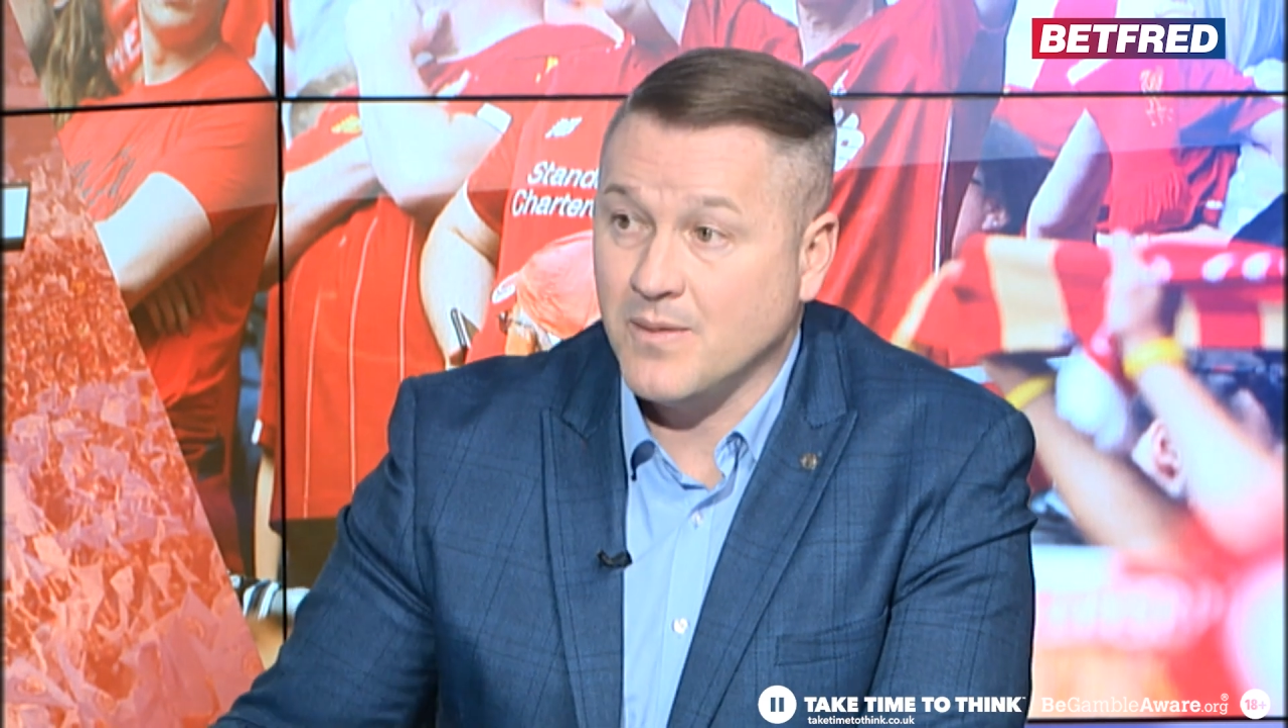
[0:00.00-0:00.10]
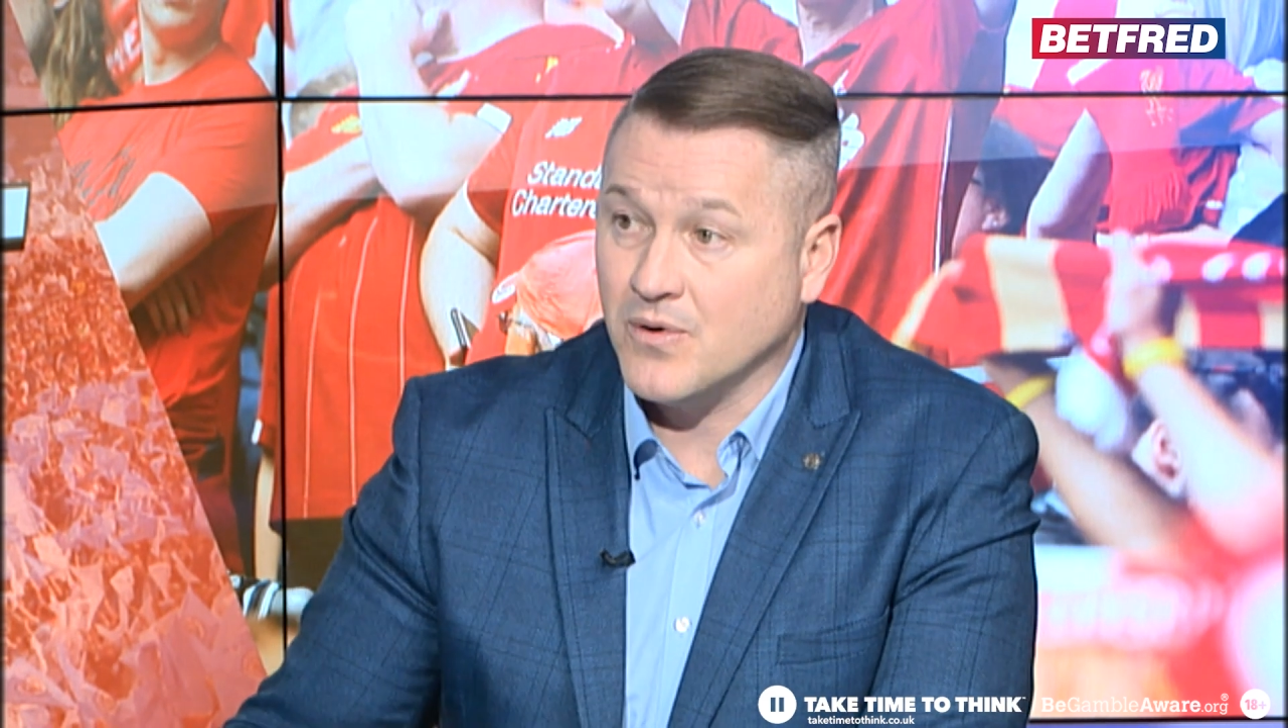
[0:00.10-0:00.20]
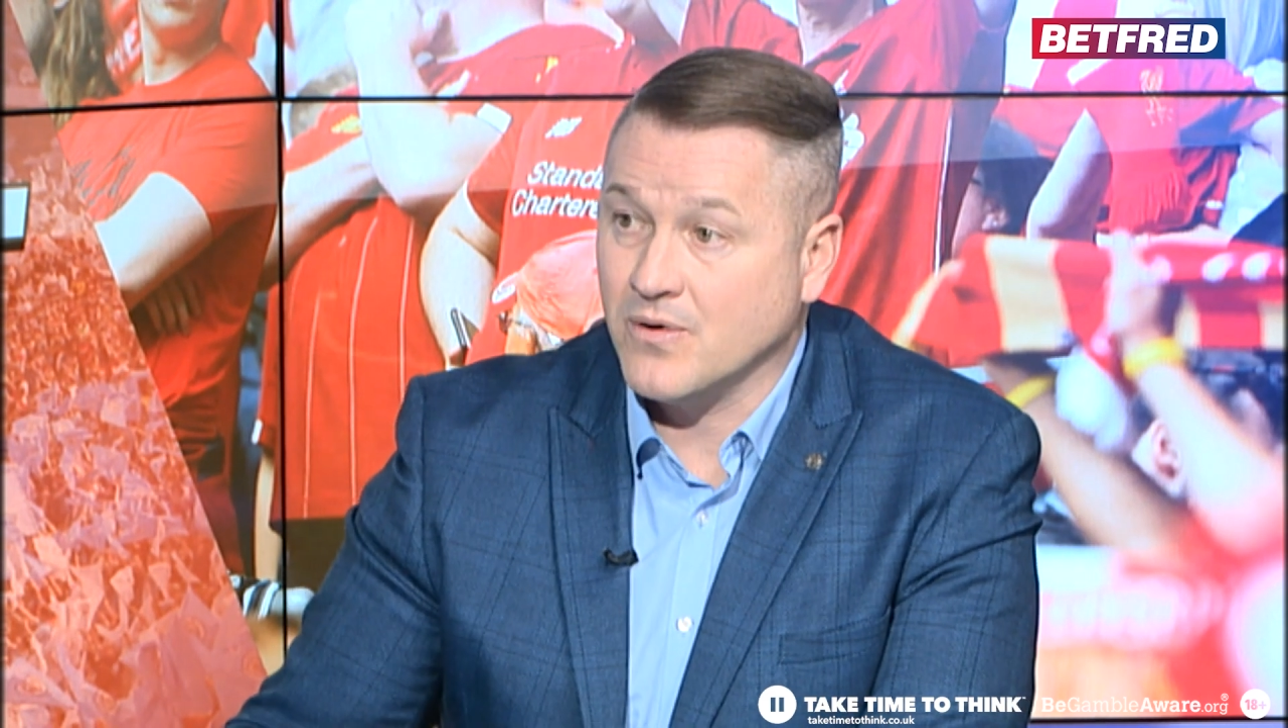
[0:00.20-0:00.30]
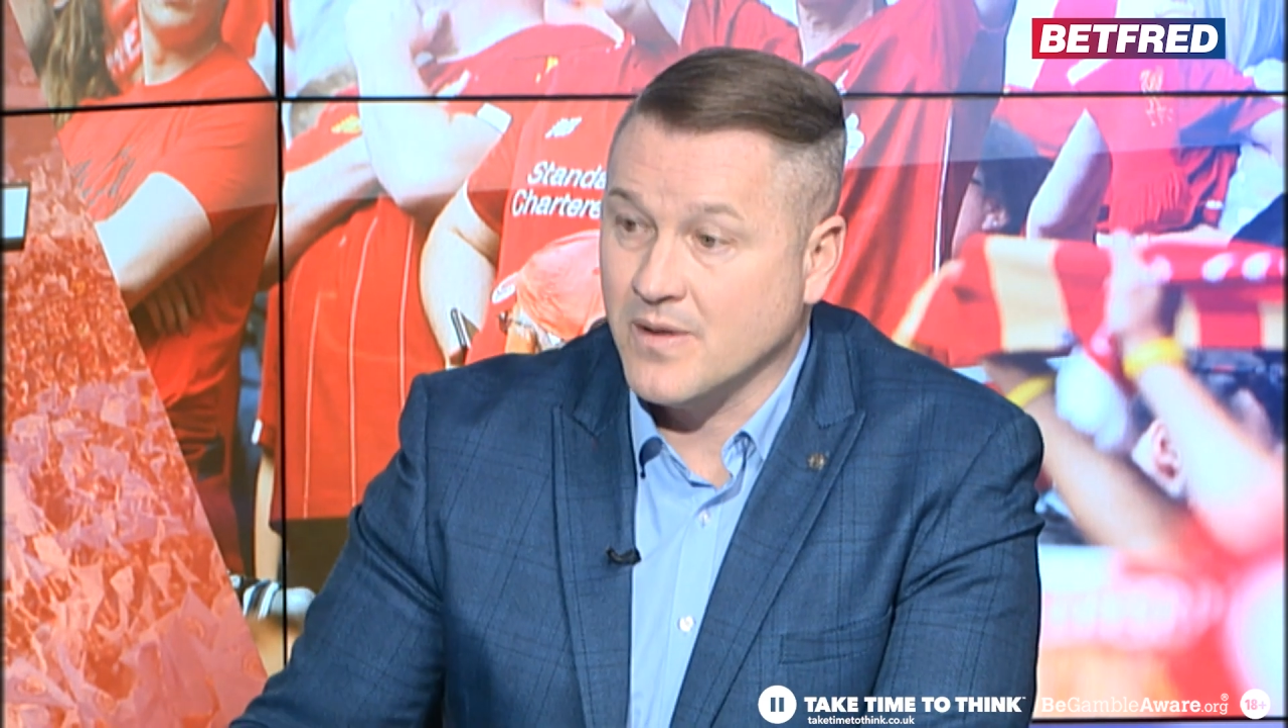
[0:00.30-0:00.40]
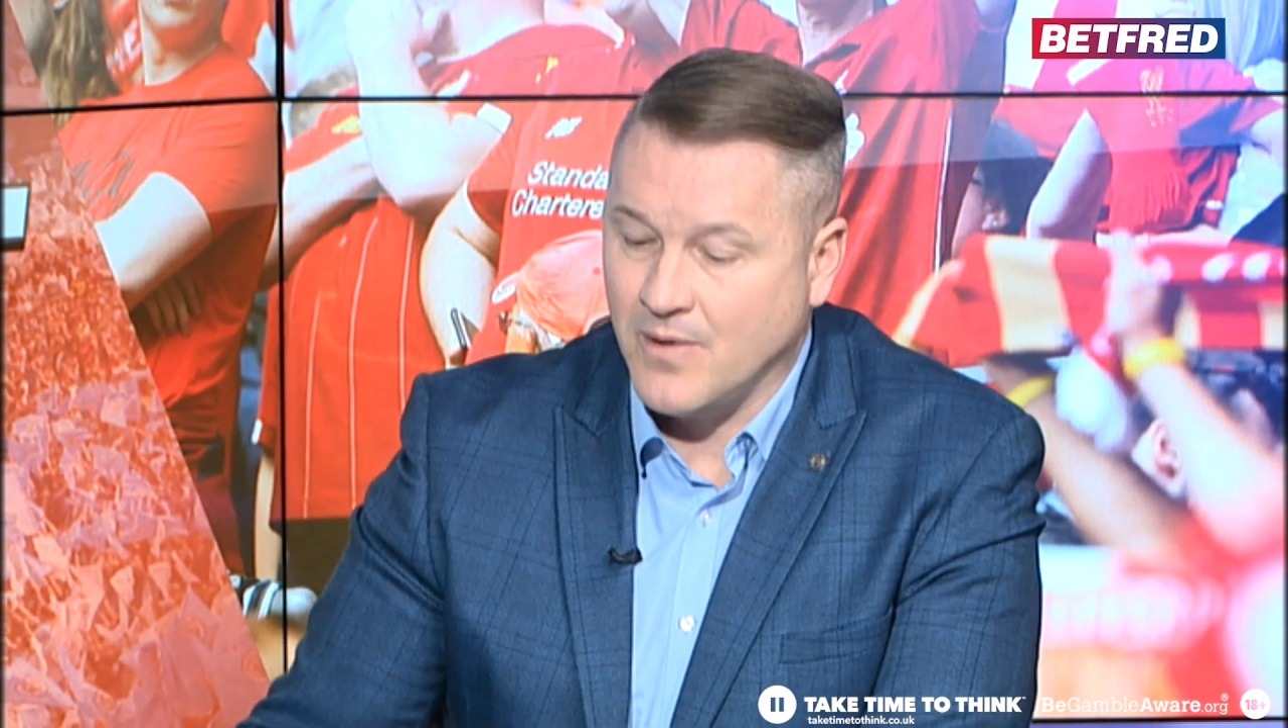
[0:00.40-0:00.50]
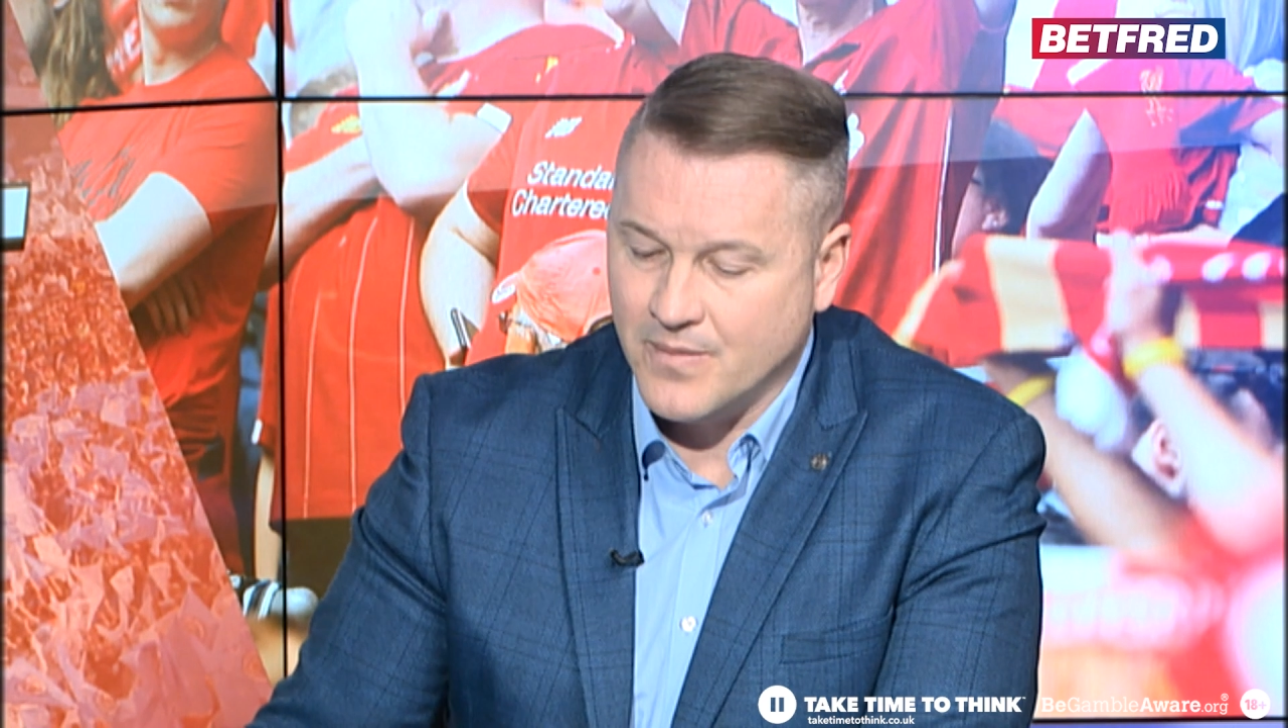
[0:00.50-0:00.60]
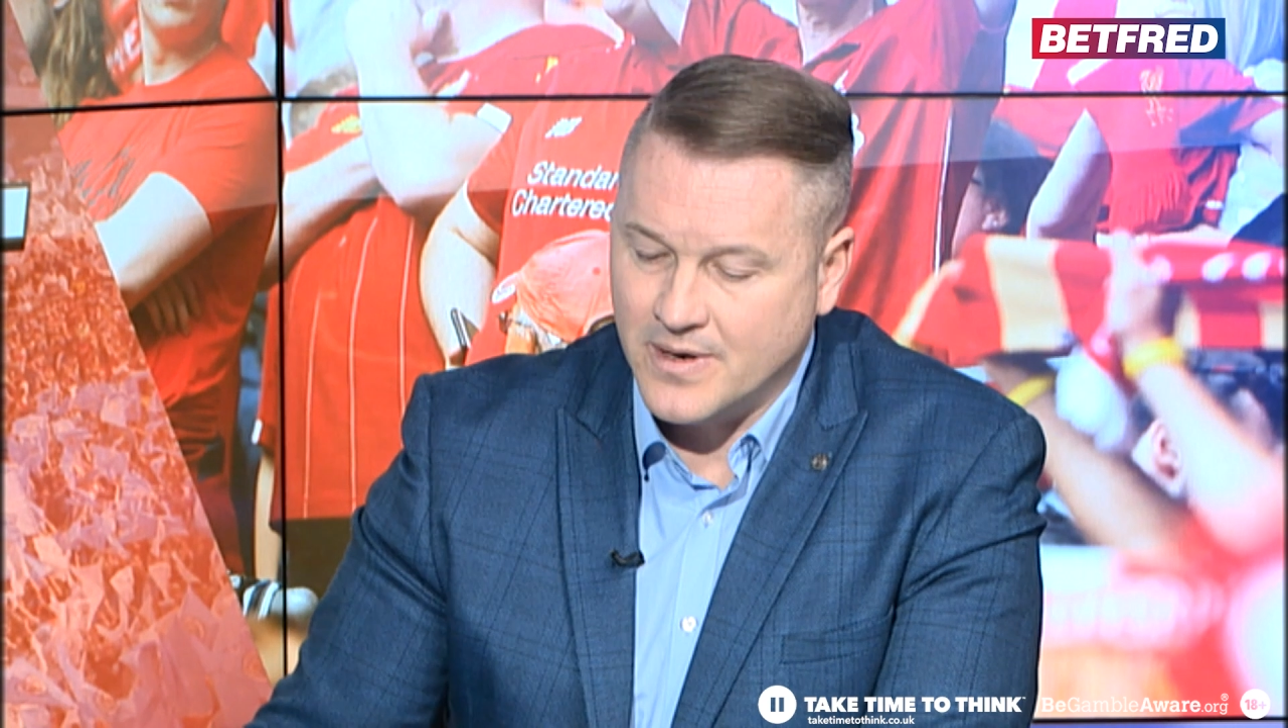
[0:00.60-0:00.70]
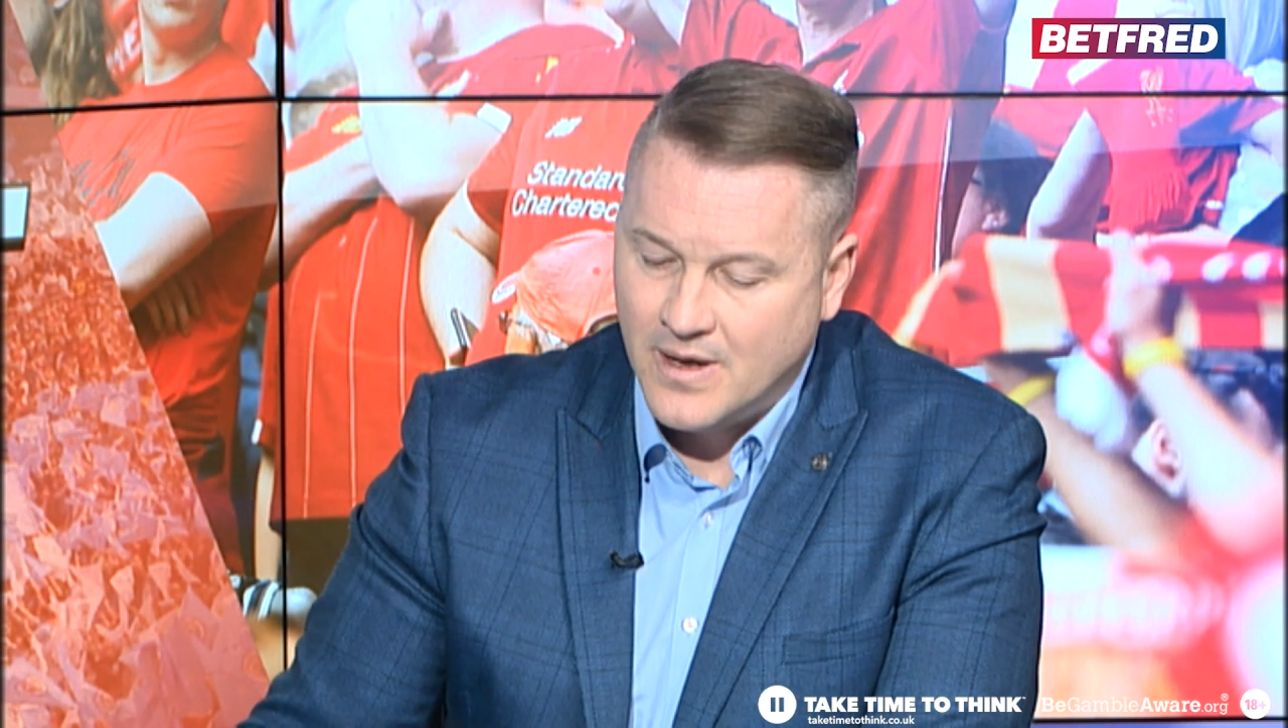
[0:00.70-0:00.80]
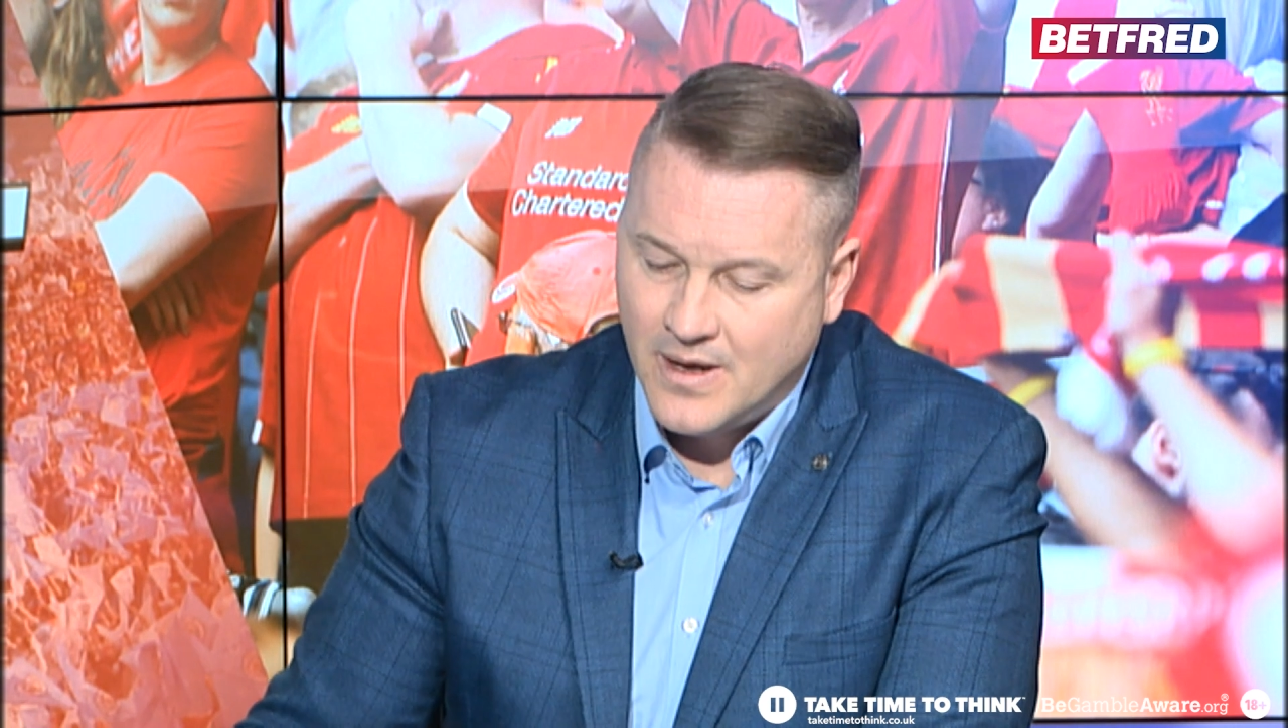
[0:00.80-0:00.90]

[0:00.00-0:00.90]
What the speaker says: poor at the moment.